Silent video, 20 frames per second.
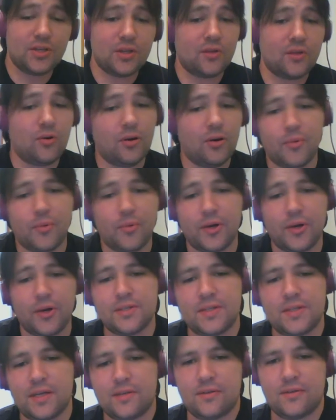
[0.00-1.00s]
the
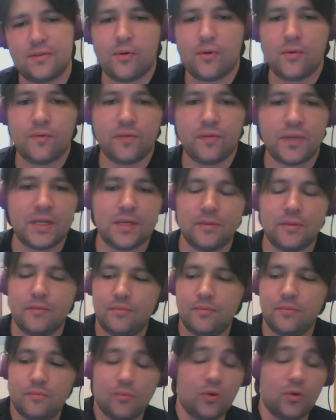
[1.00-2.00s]
corporations has their own fleet,
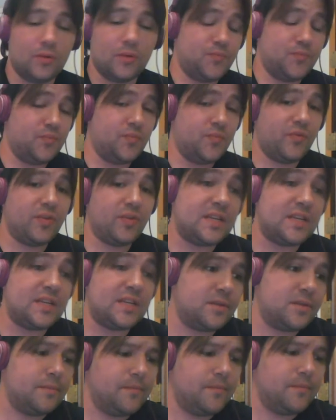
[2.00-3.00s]
or
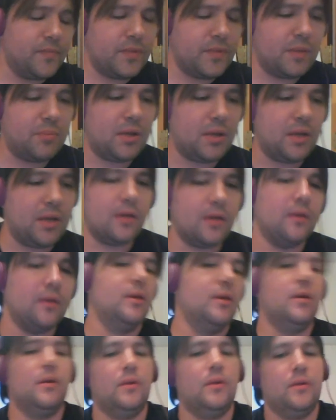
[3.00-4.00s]
fleets, depending.
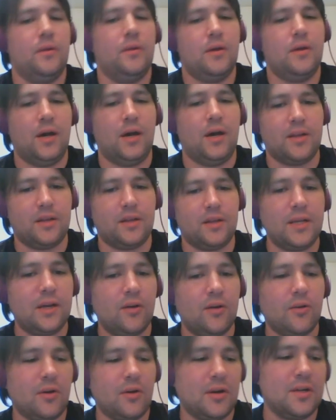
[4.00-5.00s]
The Glinko
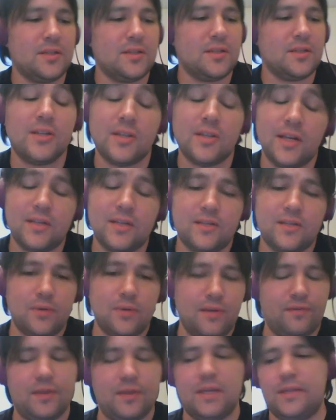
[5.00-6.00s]
organization has
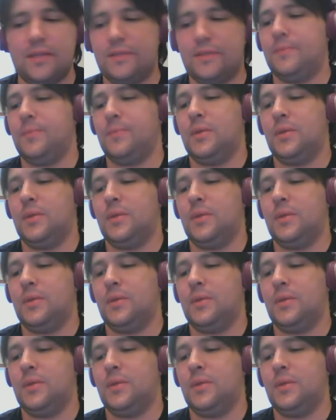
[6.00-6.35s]
3 fleets.